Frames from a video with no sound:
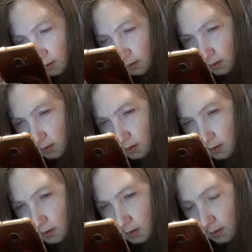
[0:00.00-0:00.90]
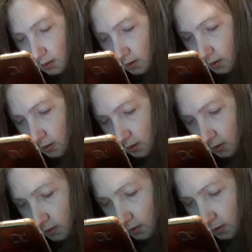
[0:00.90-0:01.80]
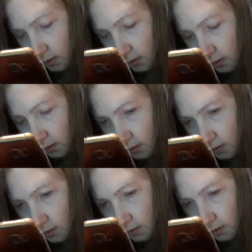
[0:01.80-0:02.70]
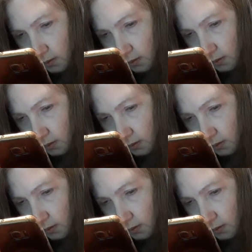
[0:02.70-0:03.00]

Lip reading: [no speech]